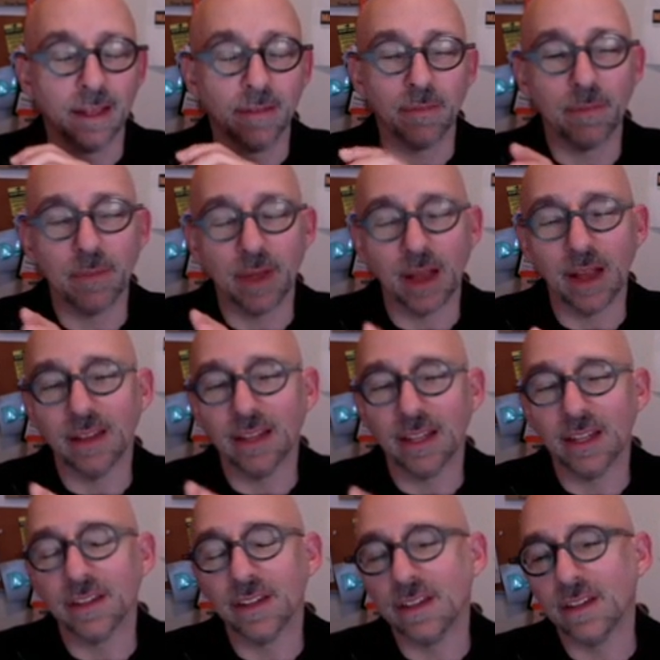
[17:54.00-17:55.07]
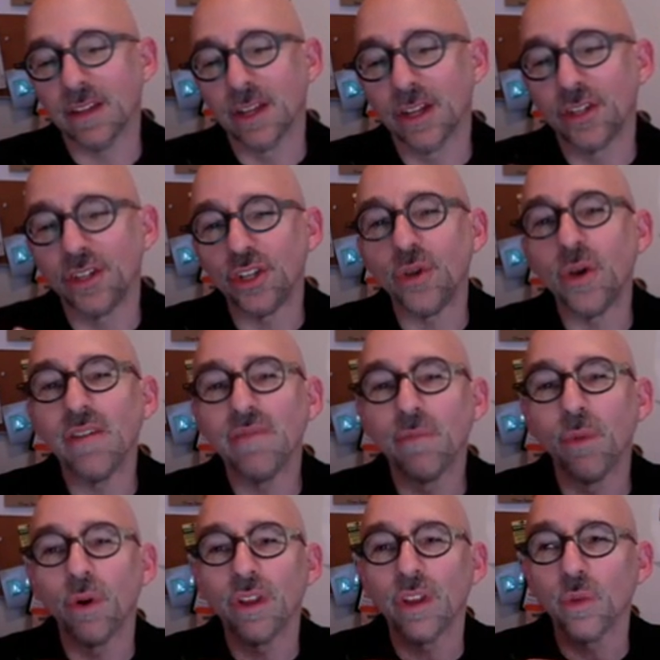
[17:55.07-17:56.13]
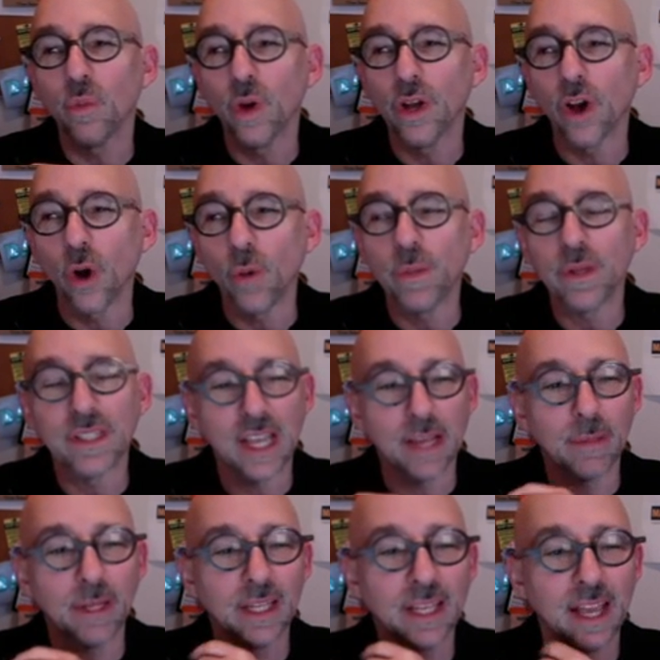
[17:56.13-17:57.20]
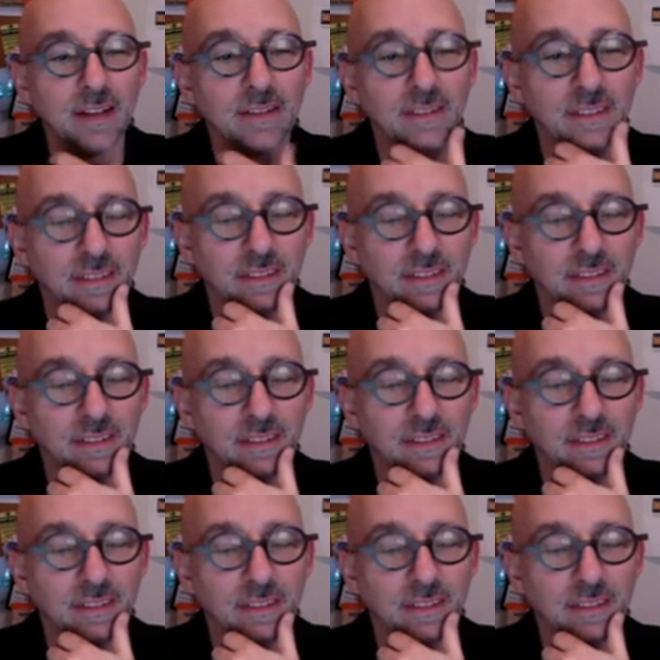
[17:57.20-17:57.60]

Do you have more than one Open Table account?